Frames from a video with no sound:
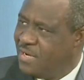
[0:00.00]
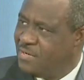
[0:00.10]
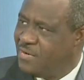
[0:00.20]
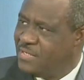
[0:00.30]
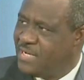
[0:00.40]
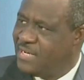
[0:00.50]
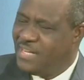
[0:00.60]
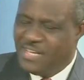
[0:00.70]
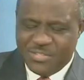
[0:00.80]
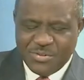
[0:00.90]
and all that.
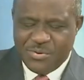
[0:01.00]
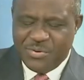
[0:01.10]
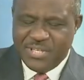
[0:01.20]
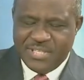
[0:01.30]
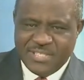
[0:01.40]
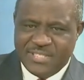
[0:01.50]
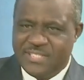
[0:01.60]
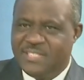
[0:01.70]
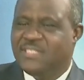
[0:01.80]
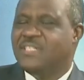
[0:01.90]
So it is
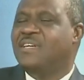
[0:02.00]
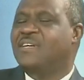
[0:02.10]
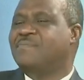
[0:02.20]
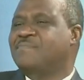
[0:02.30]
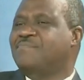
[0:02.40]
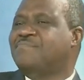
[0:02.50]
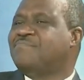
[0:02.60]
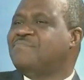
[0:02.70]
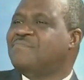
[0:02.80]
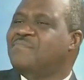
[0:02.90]

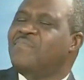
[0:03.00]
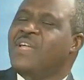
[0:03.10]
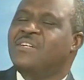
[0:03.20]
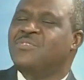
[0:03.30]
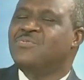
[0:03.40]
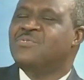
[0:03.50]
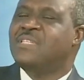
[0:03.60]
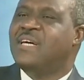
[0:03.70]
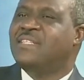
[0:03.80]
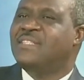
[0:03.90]
a tool
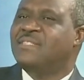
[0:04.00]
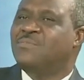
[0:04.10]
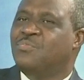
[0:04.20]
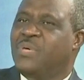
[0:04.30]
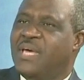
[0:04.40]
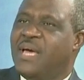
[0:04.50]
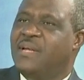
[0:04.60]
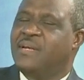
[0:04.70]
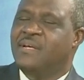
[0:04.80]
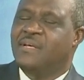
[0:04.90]
that we
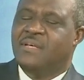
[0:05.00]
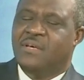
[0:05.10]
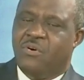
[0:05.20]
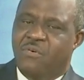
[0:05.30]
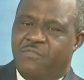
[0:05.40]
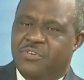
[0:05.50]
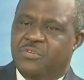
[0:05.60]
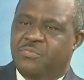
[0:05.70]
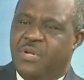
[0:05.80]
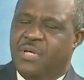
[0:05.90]
can
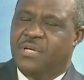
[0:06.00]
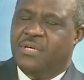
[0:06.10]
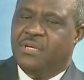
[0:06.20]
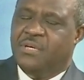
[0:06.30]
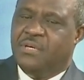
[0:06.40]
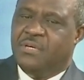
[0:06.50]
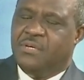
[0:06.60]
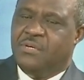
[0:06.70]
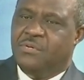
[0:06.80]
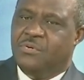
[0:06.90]
comfortably
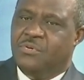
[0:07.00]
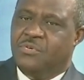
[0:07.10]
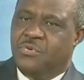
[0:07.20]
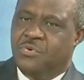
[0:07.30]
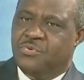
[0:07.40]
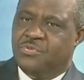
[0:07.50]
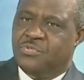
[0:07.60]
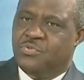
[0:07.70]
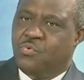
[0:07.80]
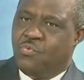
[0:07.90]
use
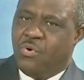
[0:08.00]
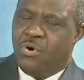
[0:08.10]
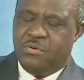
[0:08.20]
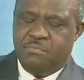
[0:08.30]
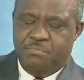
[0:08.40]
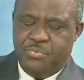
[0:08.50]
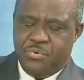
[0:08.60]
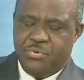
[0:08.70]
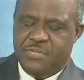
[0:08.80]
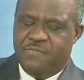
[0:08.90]
to, one, build